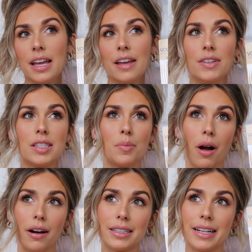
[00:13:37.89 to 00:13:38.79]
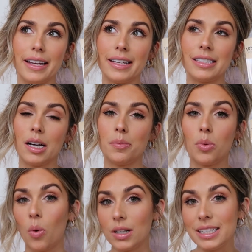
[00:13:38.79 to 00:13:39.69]
if it's a product I end up
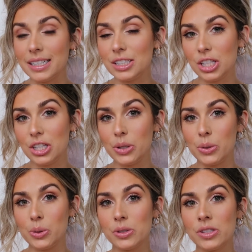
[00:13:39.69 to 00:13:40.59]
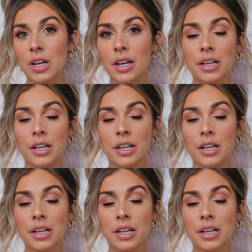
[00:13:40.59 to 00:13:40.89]
wanting to use,